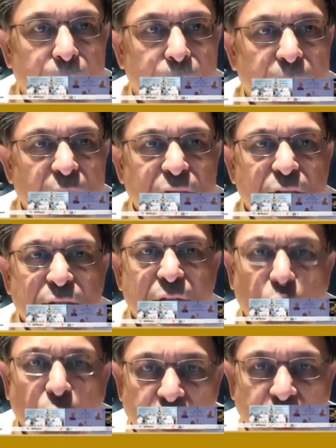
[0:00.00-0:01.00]
This is the
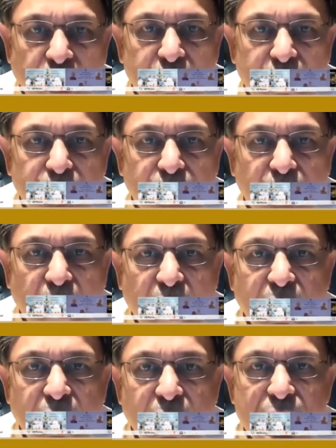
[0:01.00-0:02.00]
new India.
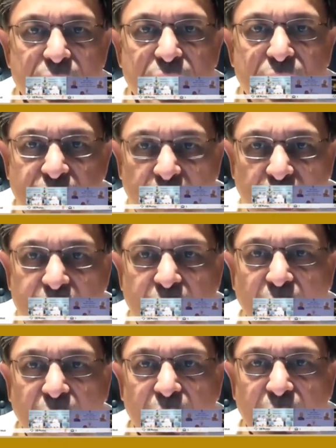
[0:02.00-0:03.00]
And it is this
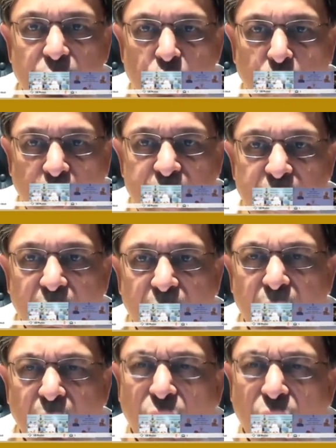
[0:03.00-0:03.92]
India, new India,